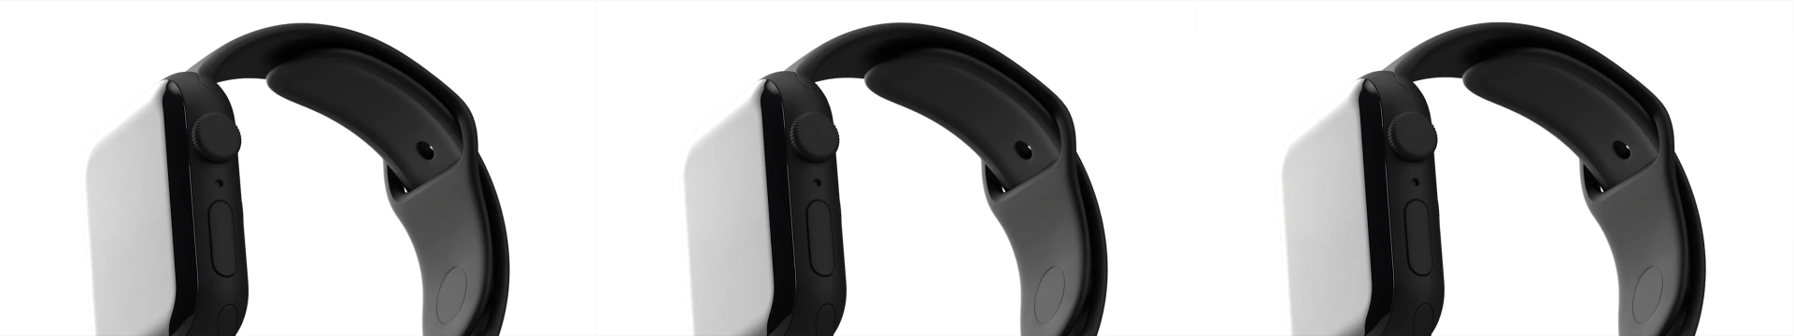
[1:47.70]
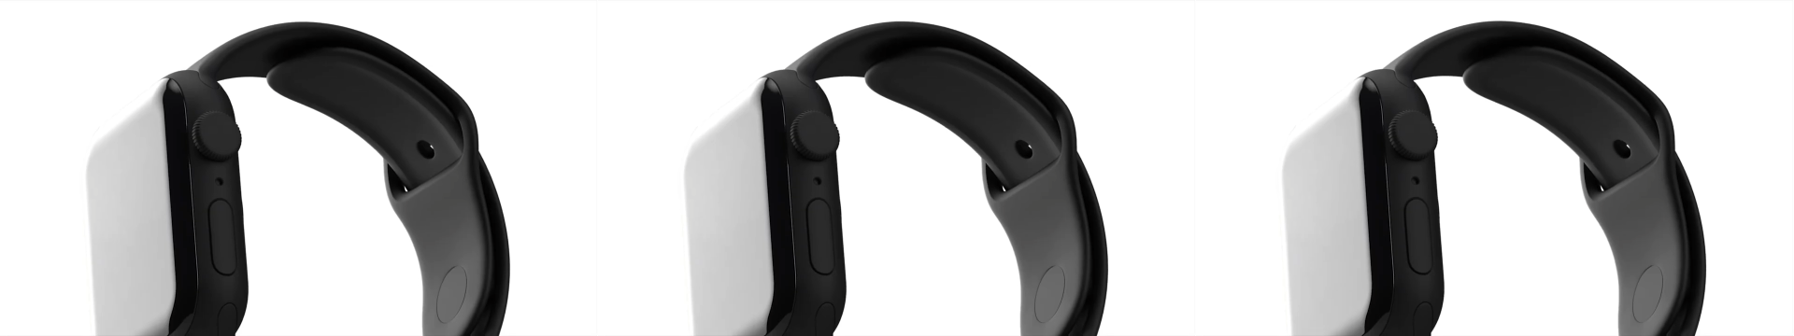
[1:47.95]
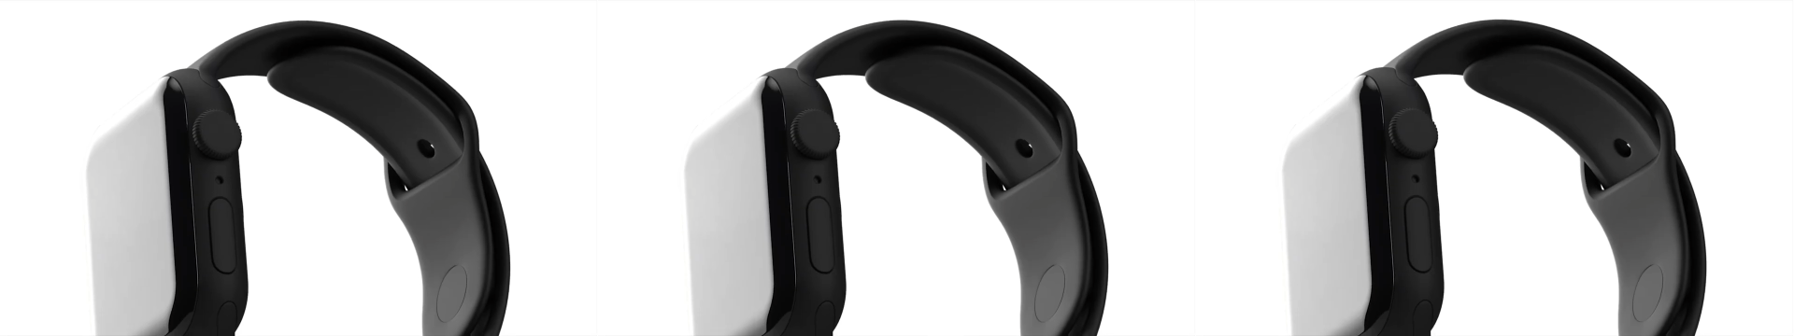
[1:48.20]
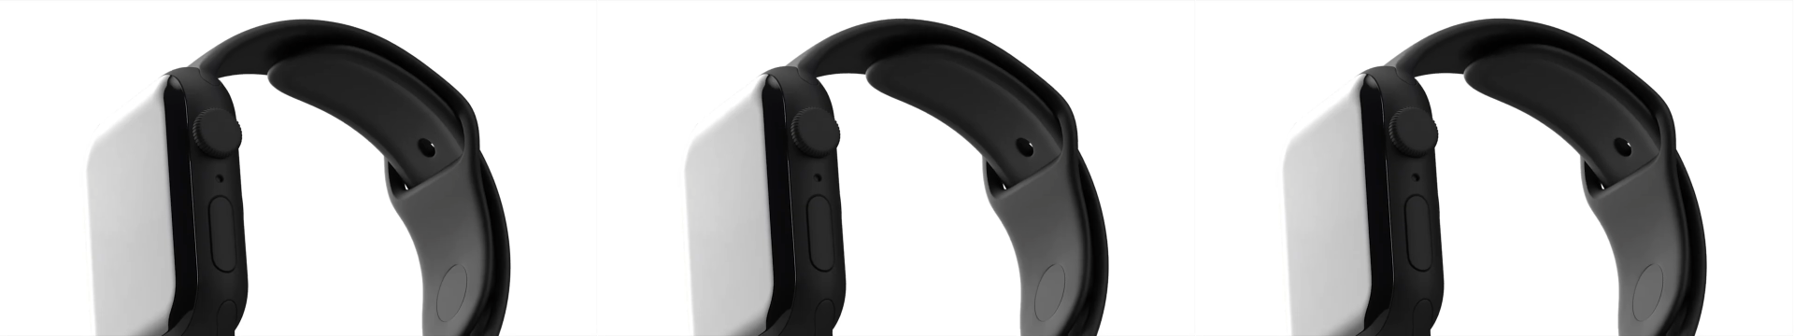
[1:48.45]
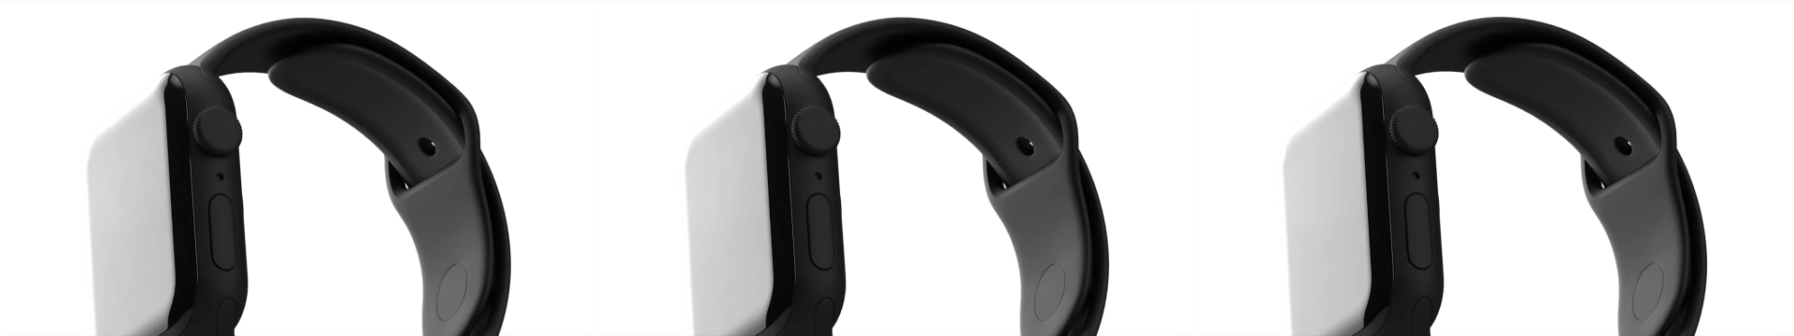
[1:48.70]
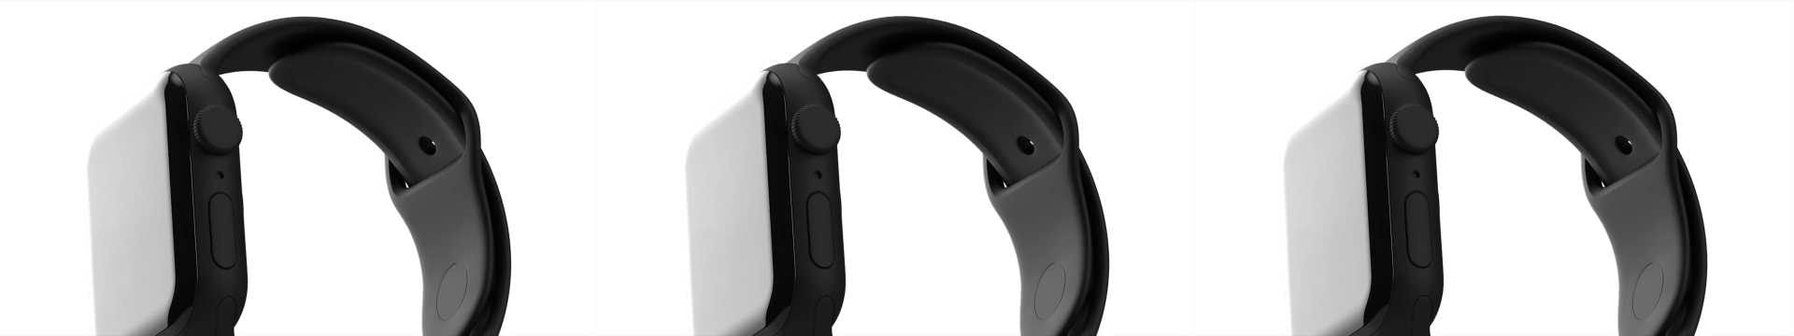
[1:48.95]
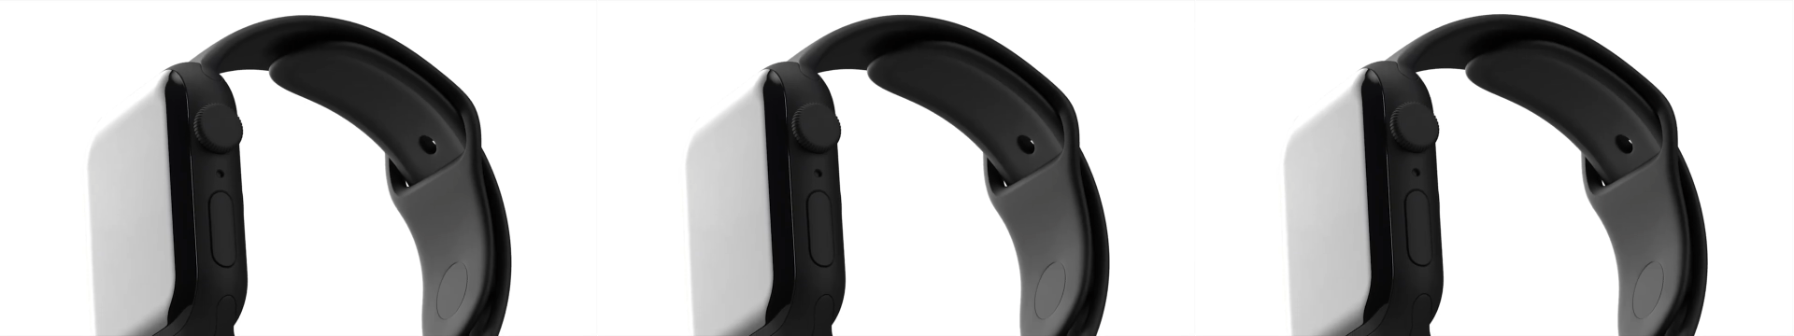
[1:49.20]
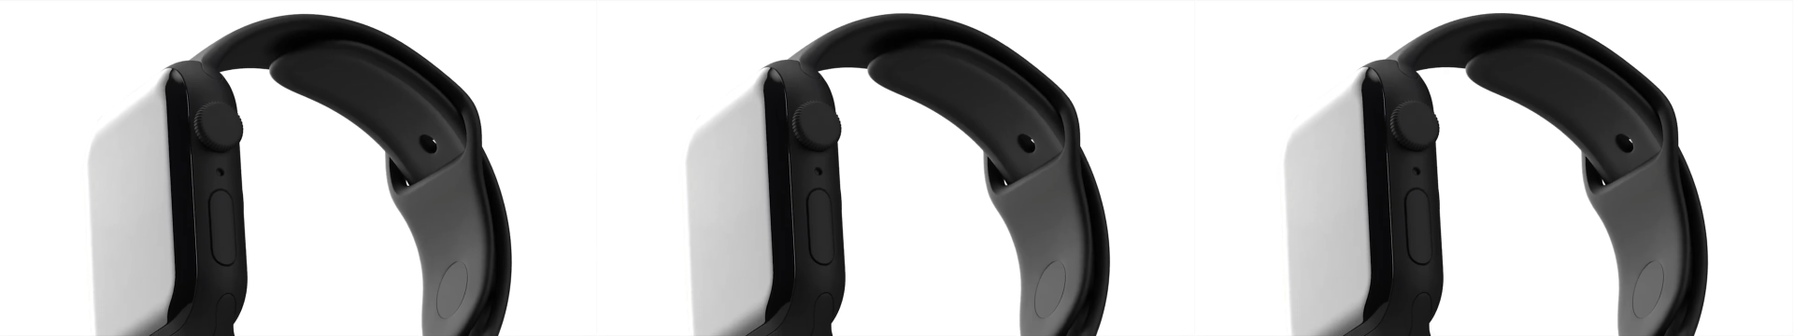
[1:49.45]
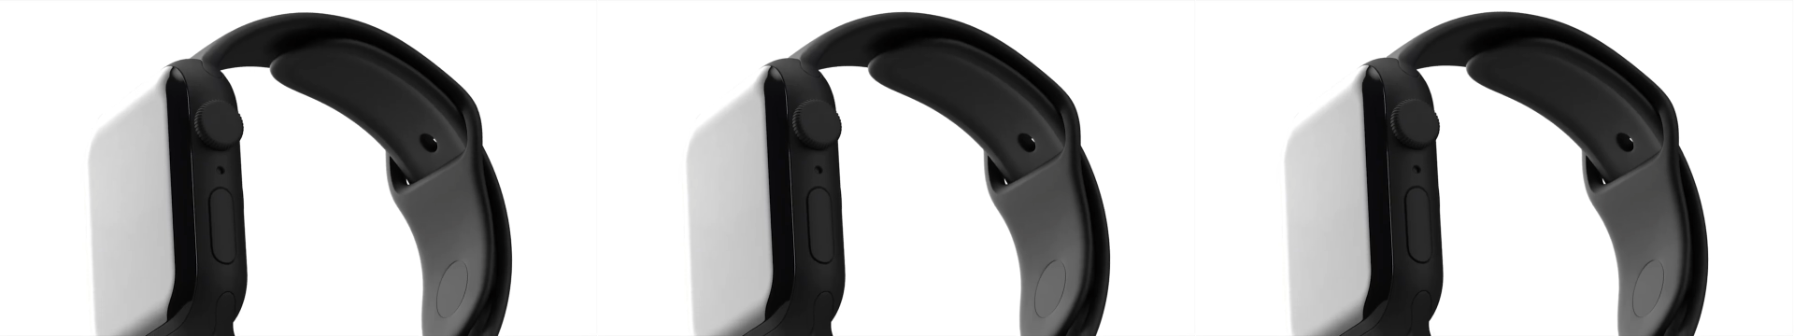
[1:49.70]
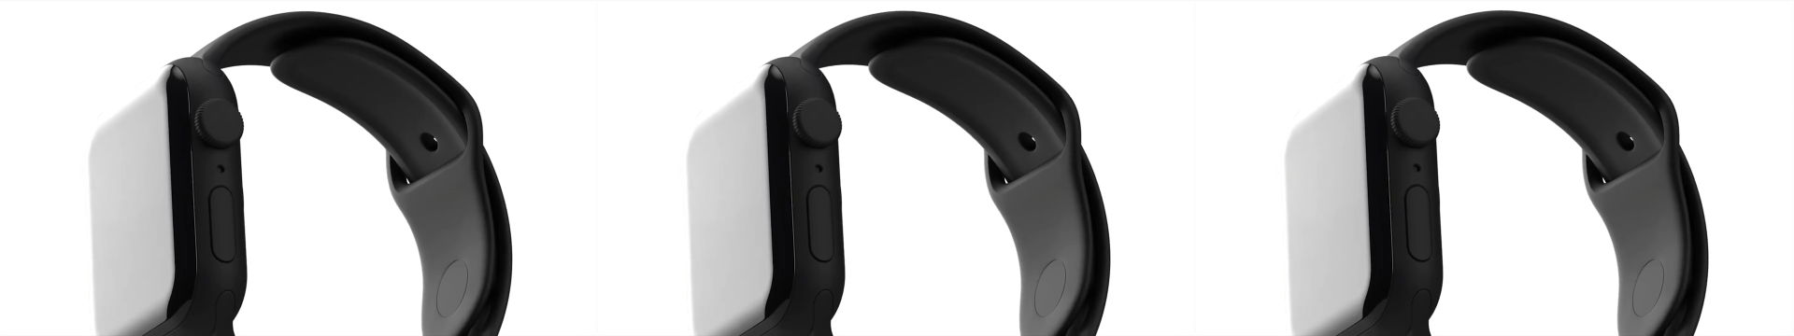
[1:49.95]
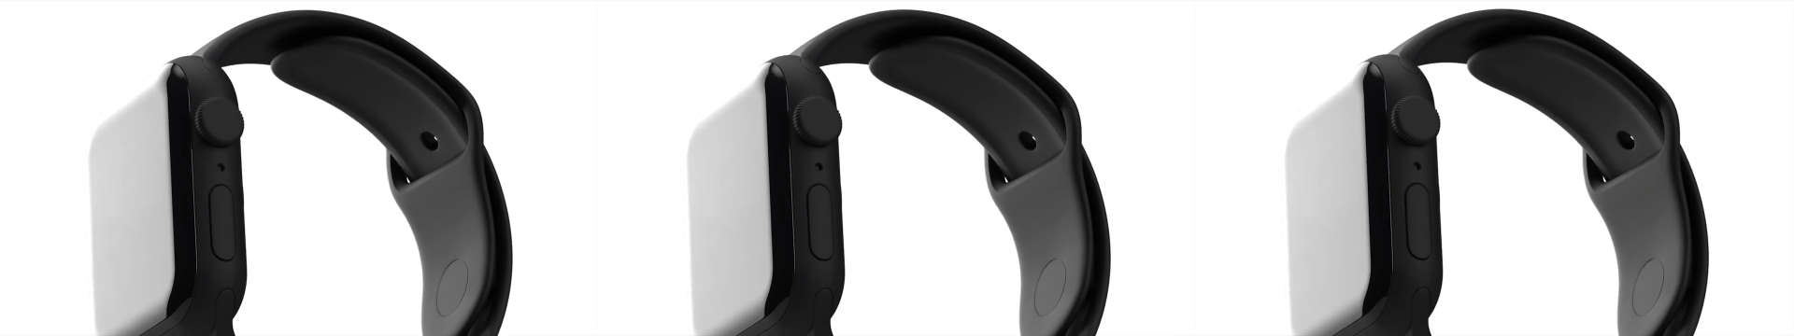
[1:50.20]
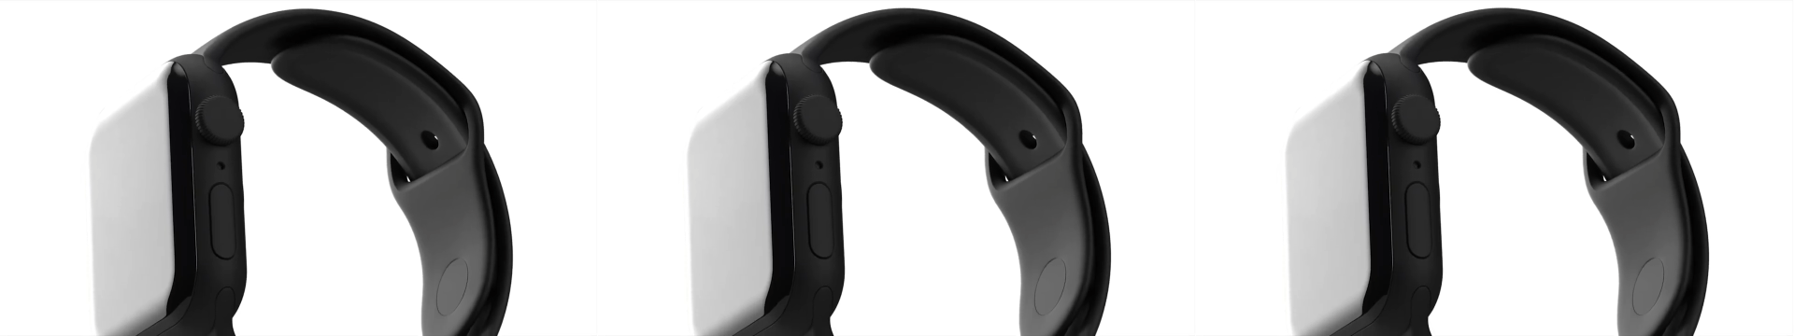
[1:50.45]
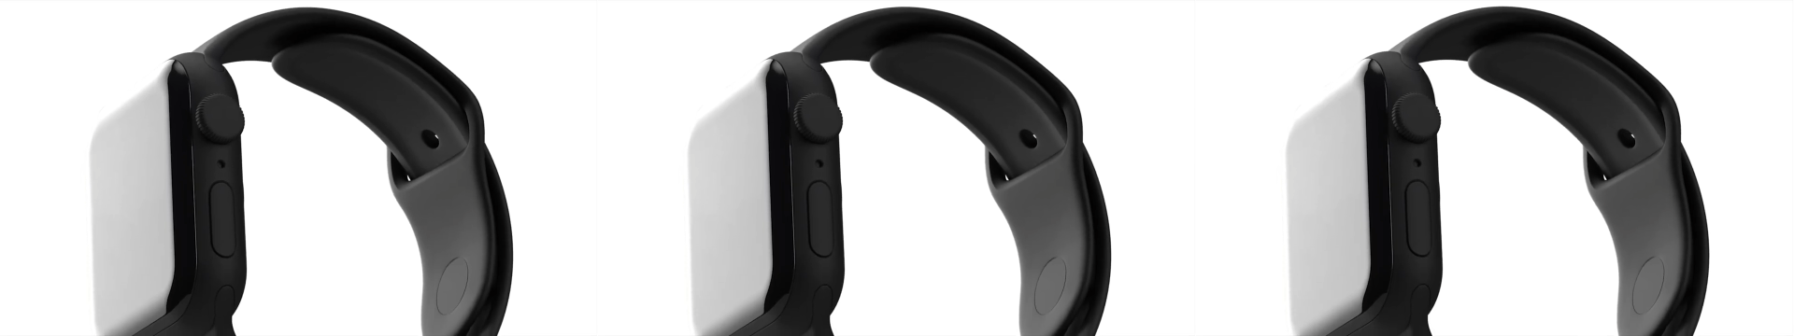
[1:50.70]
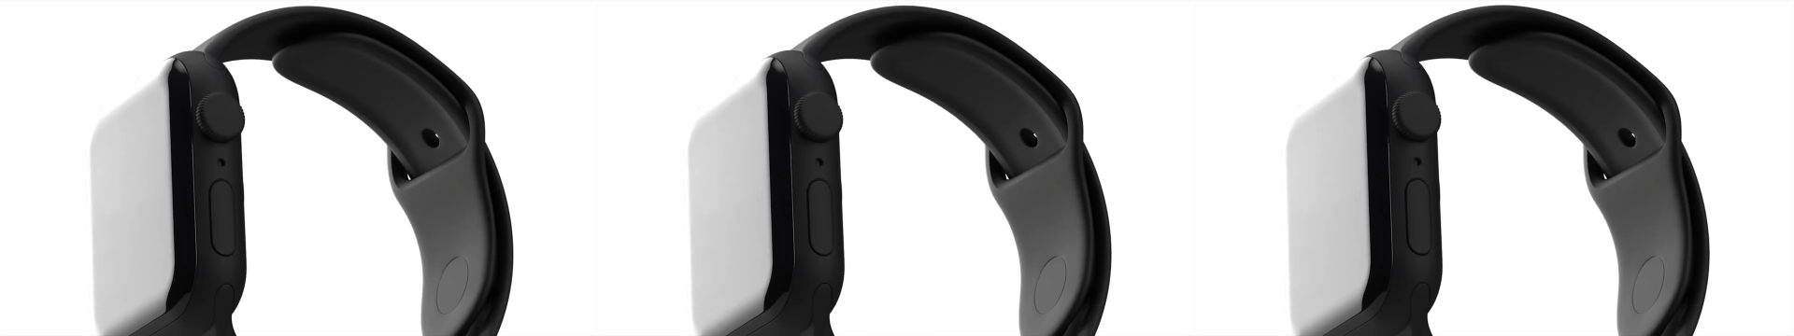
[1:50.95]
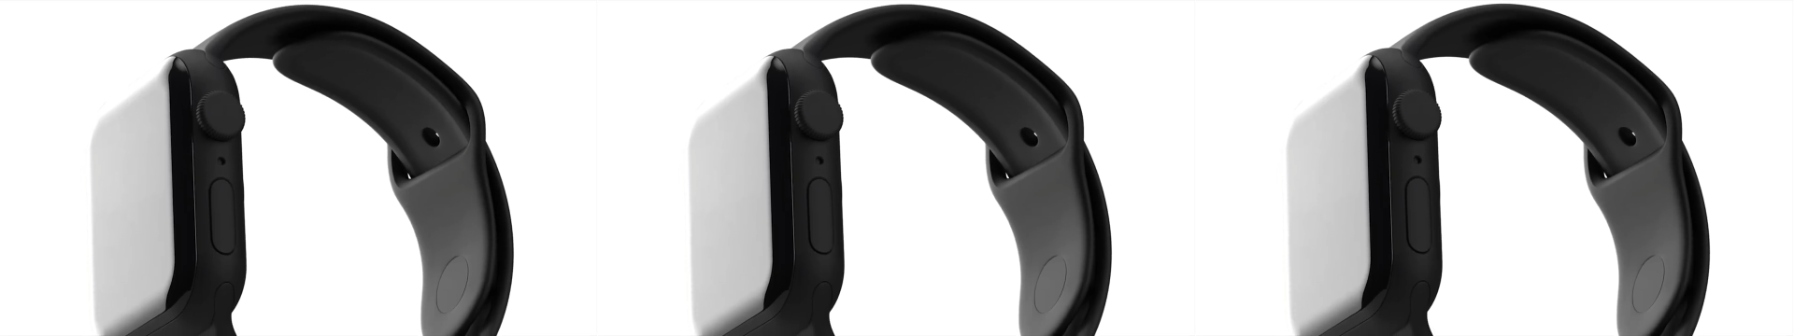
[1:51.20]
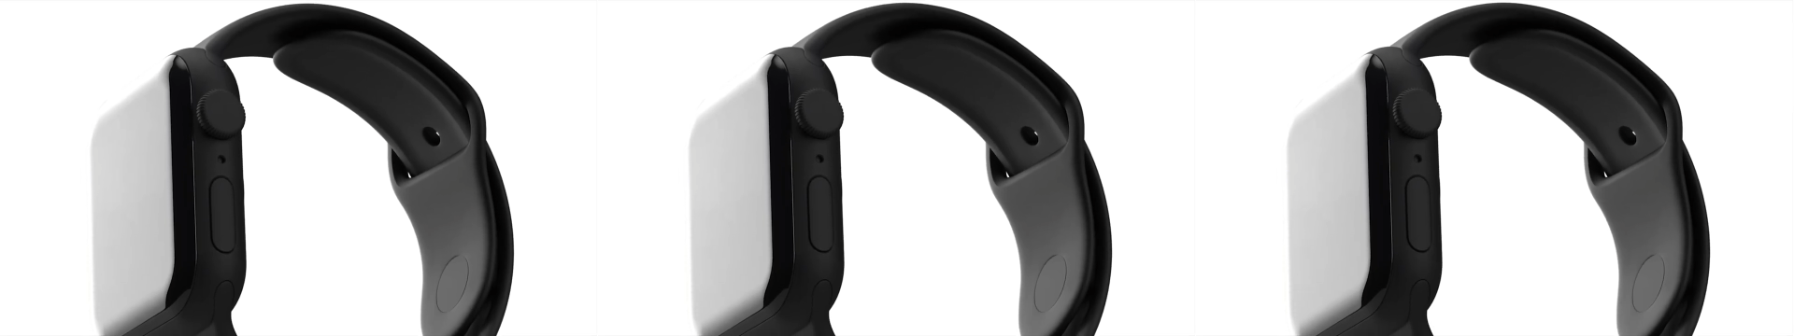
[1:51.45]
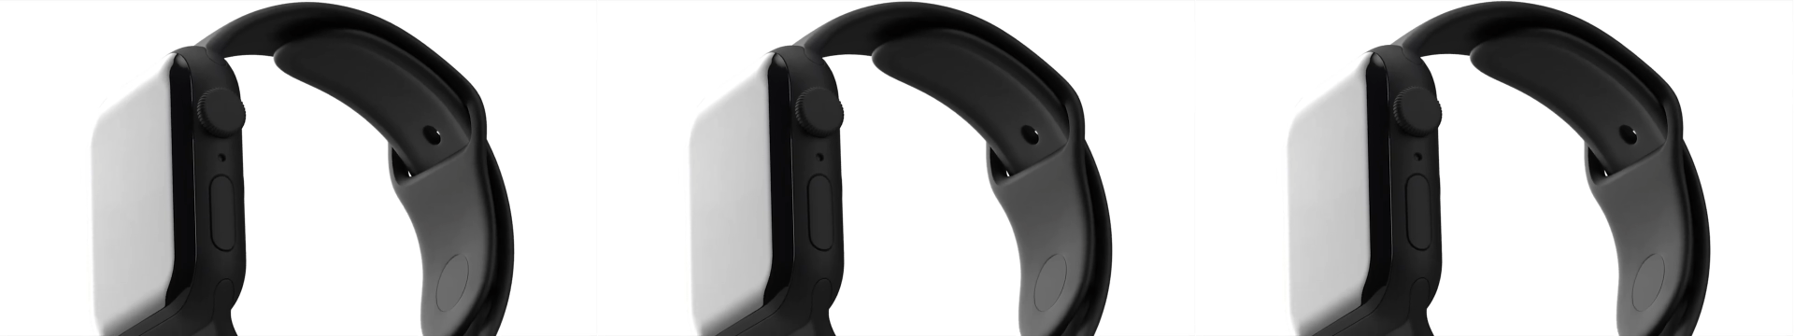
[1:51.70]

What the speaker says: No face is visible, so there are no lips to read.